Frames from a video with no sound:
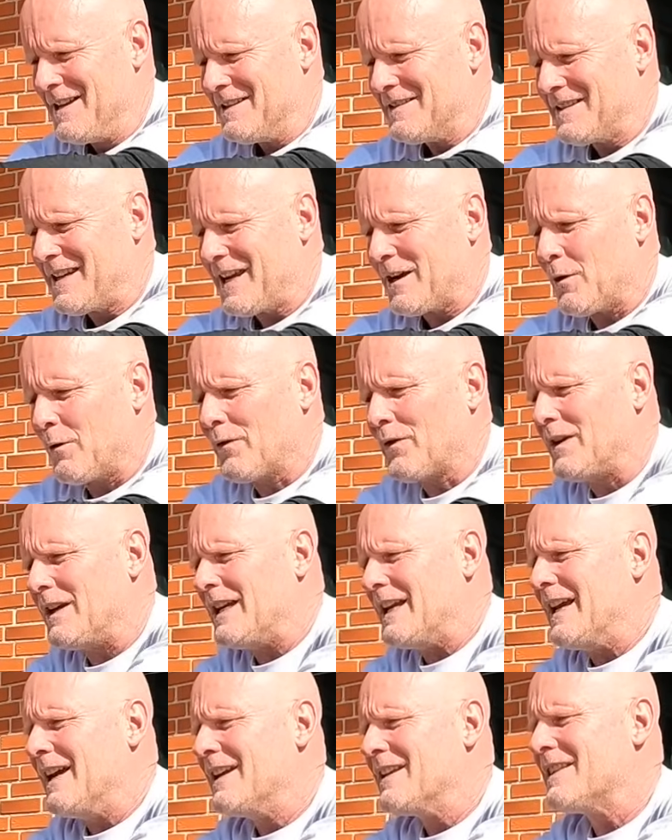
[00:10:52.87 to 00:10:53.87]
take off
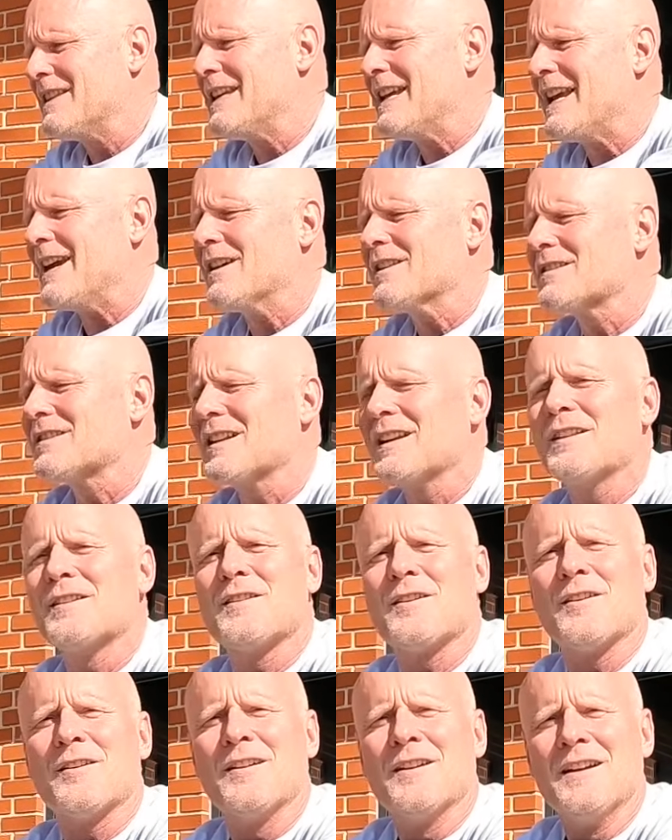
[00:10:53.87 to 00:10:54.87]
the air
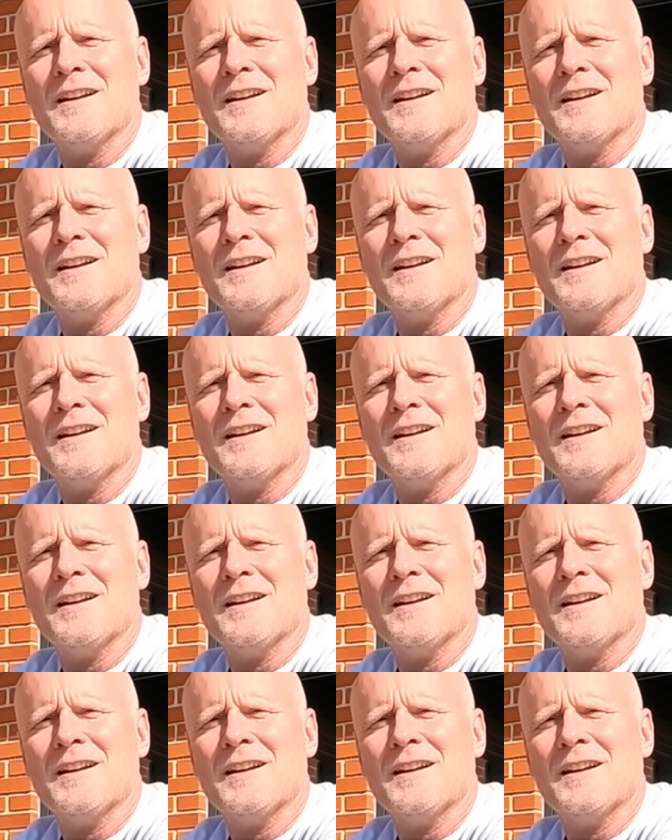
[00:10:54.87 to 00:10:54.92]
cylinder